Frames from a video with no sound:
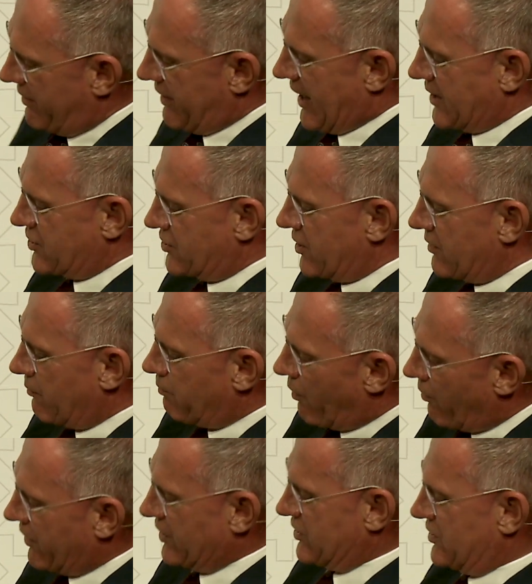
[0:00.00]
external
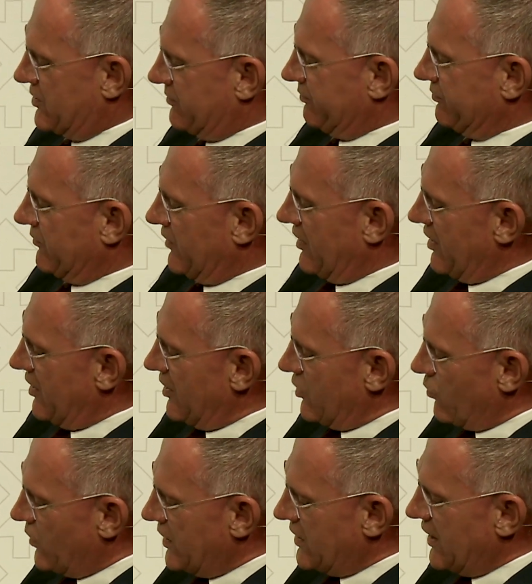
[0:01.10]
borders.
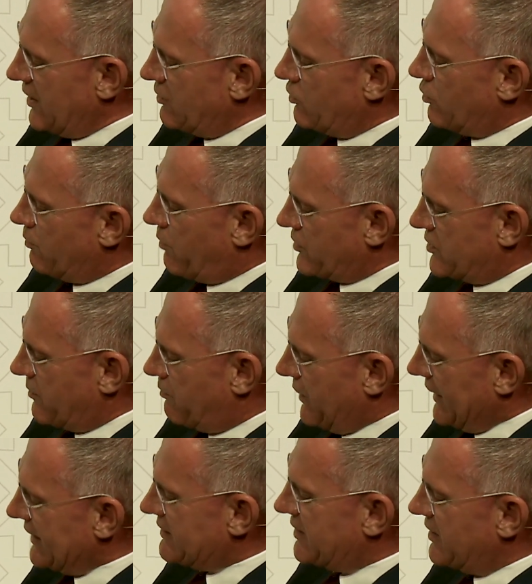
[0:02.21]
We need the
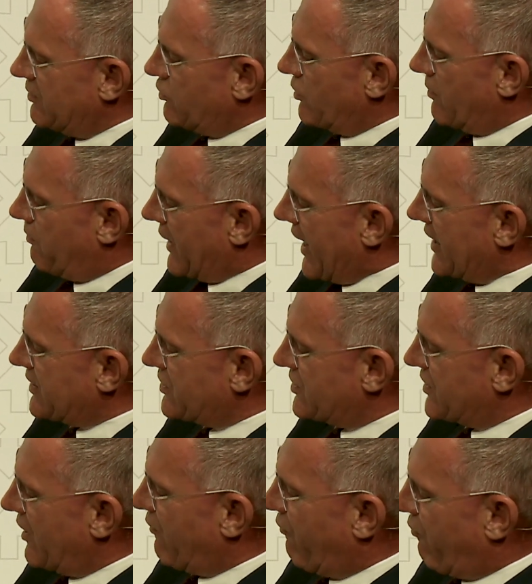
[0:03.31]
possibility to apply the
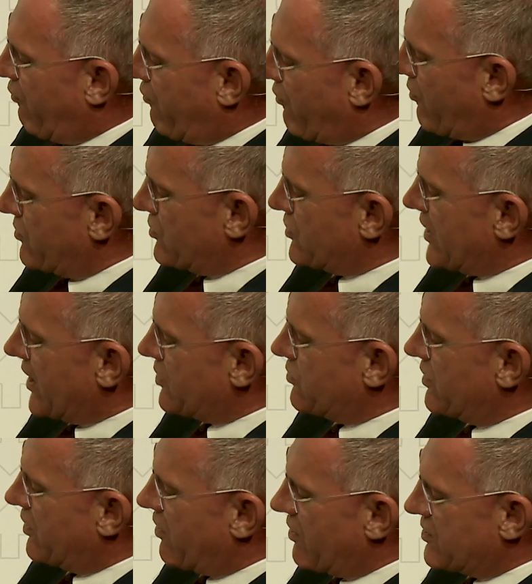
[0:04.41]
safe third country
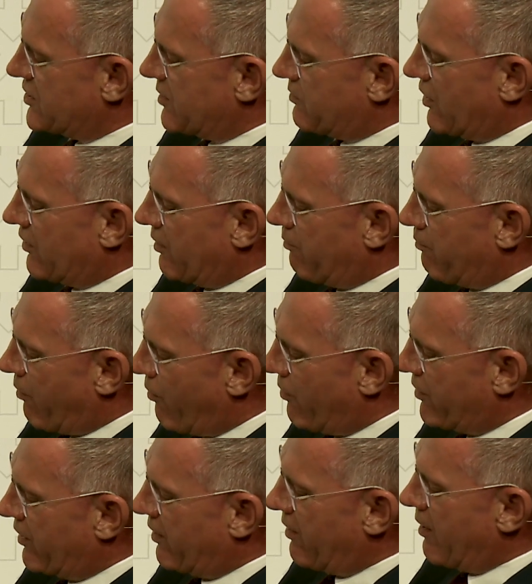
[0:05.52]
concept on a
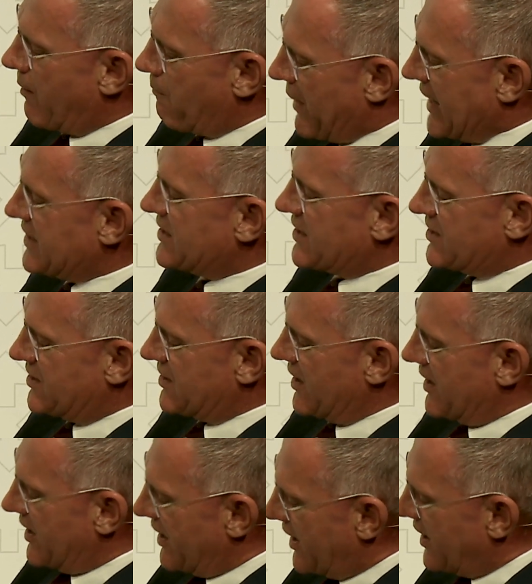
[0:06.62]
border basis
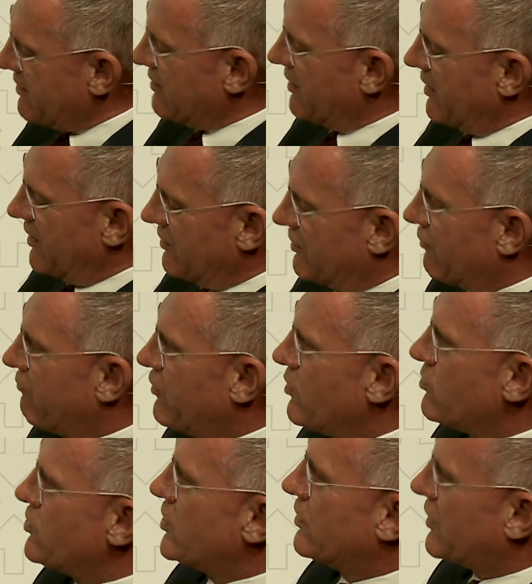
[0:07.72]
in the
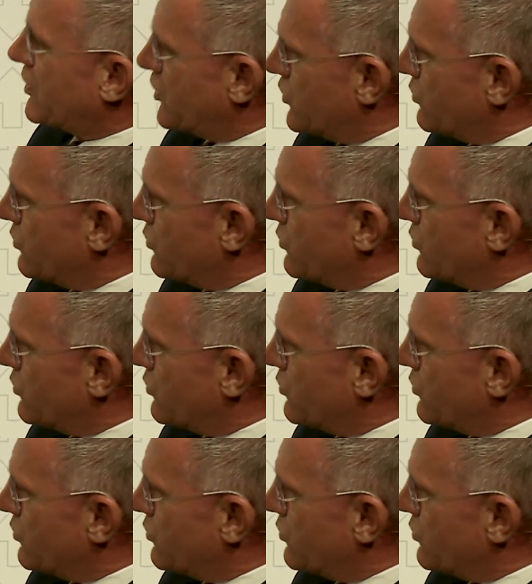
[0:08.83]
future. That's